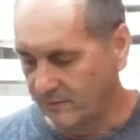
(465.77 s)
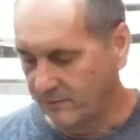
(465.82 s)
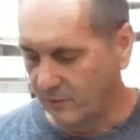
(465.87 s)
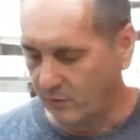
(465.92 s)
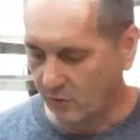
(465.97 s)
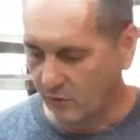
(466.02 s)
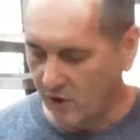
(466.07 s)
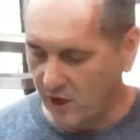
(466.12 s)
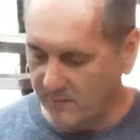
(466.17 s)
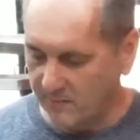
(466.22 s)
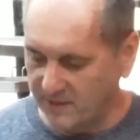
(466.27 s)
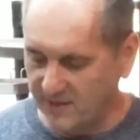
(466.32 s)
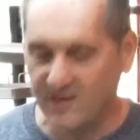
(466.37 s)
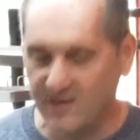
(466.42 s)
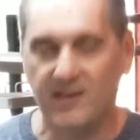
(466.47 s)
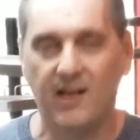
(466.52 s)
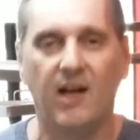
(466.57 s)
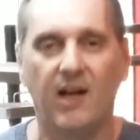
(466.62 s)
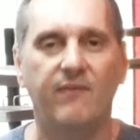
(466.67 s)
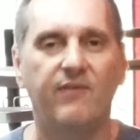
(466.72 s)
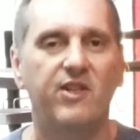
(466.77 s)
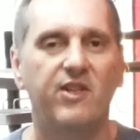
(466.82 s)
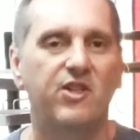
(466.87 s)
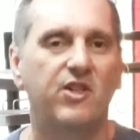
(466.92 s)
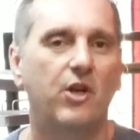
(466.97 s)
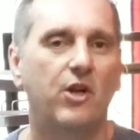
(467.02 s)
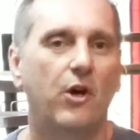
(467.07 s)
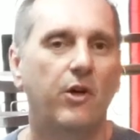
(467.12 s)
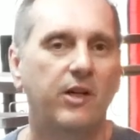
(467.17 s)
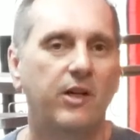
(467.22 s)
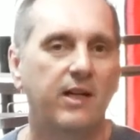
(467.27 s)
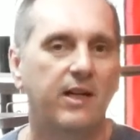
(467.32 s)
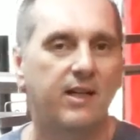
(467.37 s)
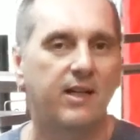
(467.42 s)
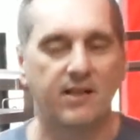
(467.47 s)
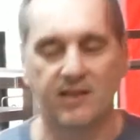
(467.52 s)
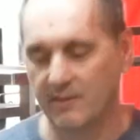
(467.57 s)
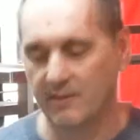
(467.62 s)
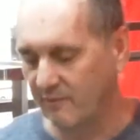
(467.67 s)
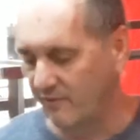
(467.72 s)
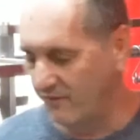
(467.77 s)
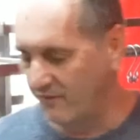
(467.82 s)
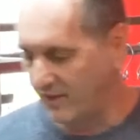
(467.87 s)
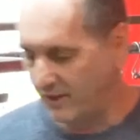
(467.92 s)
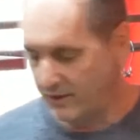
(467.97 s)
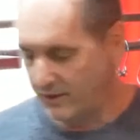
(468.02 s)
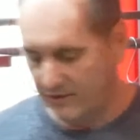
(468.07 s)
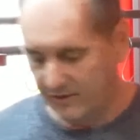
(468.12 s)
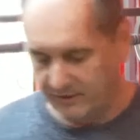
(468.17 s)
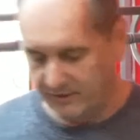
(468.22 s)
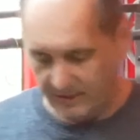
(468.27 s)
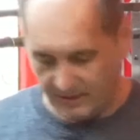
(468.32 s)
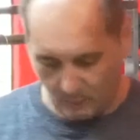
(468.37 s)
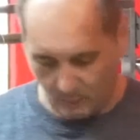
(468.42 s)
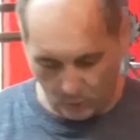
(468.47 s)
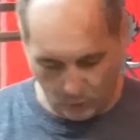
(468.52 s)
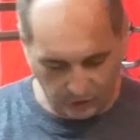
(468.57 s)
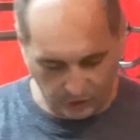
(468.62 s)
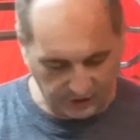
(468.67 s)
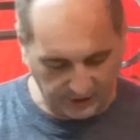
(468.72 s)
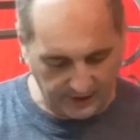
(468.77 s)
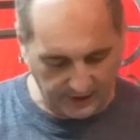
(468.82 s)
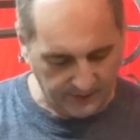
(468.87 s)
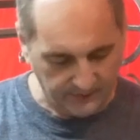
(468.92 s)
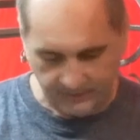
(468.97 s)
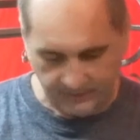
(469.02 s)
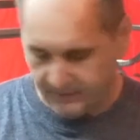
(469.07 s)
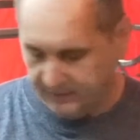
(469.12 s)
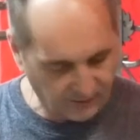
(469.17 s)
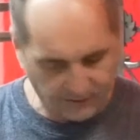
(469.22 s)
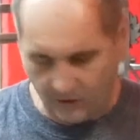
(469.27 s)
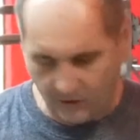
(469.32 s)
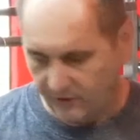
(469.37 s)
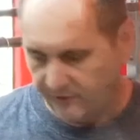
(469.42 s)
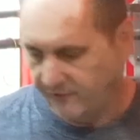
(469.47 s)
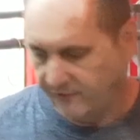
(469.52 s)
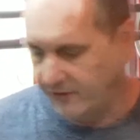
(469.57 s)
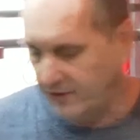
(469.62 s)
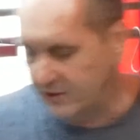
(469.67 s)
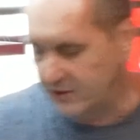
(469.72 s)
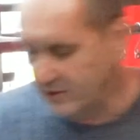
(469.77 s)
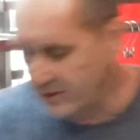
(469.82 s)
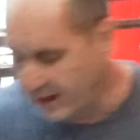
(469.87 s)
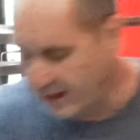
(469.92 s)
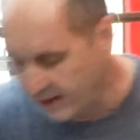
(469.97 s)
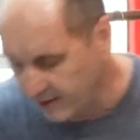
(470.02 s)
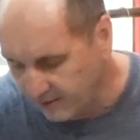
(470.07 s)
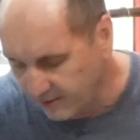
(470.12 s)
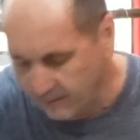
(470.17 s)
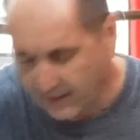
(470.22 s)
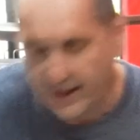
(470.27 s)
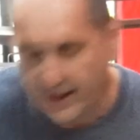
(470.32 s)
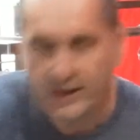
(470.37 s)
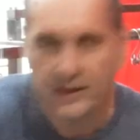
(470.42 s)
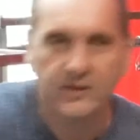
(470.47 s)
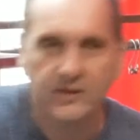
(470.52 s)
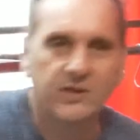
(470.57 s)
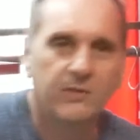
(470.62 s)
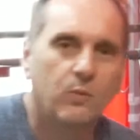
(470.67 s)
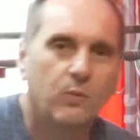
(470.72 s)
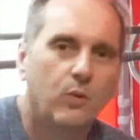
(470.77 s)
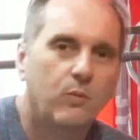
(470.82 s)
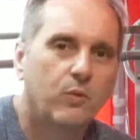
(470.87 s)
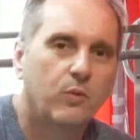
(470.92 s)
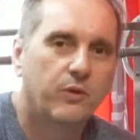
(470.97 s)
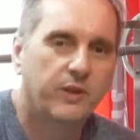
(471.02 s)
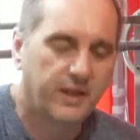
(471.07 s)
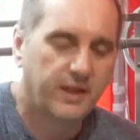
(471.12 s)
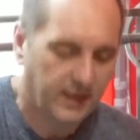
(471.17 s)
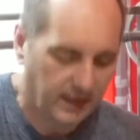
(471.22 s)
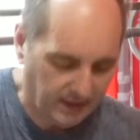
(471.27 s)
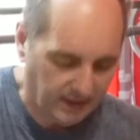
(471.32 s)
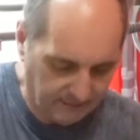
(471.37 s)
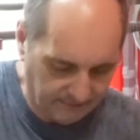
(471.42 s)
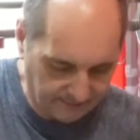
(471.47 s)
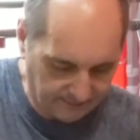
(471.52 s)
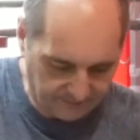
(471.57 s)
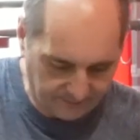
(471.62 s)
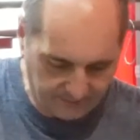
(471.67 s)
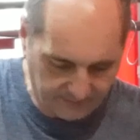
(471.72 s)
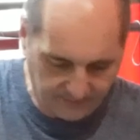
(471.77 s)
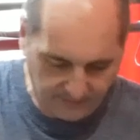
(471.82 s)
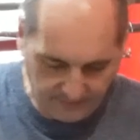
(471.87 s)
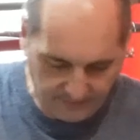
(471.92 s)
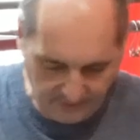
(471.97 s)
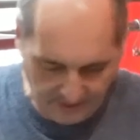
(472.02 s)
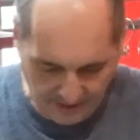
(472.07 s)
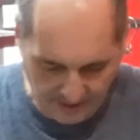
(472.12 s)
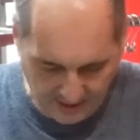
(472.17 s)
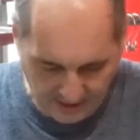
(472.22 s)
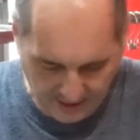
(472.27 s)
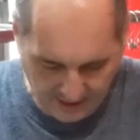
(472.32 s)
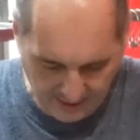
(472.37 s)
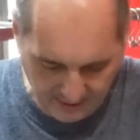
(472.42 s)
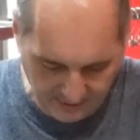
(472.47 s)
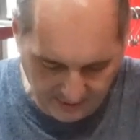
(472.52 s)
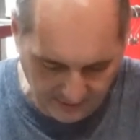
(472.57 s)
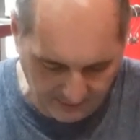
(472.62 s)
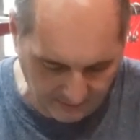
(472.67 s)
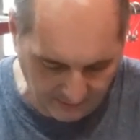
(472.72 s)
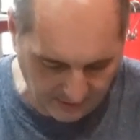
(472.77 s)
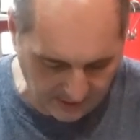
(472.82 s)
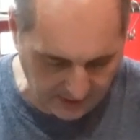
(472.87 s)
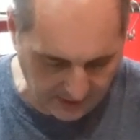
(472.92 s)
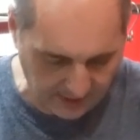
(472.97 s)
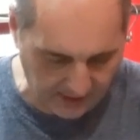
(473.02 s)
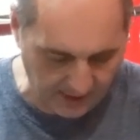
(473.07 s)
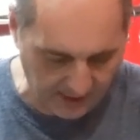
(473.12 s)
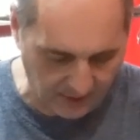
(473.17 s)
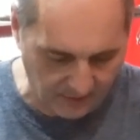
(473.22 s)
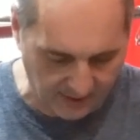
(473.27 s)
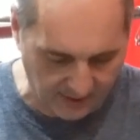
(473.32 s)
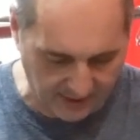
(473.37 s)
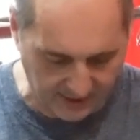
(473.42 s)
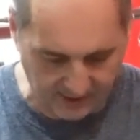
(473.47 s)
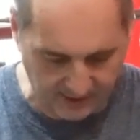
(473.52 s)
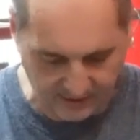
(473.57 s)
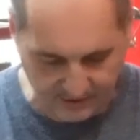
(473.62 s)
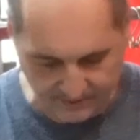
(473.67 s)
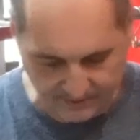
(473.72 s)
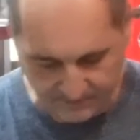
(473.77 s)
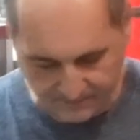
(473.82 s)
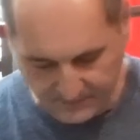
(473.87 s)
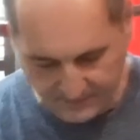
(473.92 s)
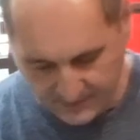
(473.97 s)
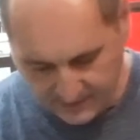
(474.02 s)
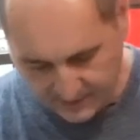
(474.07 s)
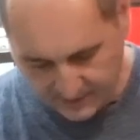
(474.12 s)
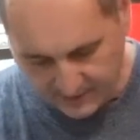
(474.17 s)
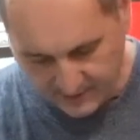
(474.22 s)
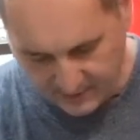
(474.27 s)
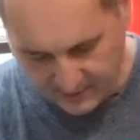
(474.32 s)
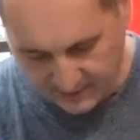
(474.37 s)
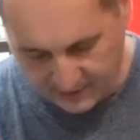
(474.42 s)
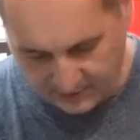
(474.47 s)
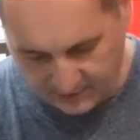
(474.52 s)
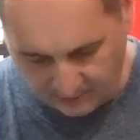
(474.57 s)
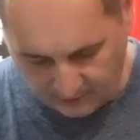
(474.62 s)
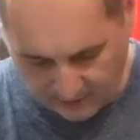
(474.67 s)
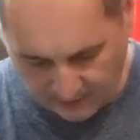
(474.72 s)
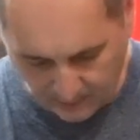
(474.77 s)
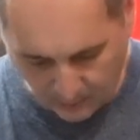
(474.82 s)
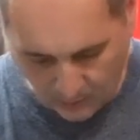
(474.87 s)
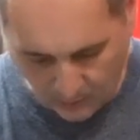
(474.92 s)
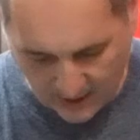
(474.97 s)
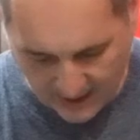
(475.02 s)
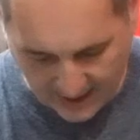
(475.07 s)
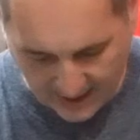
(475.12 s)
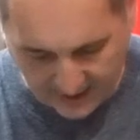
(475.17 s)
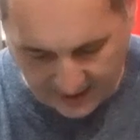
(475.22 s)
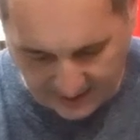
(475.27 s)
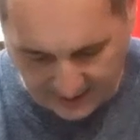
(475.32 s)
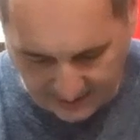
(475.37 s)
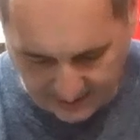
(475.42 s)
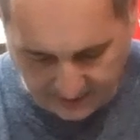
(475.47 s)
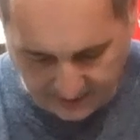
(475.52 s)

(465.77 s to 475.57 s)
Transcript: grimy stuff is soaked in some vinegar and water, I've got a fresh scouring pad and some water here, and I'm going to go and scrub away.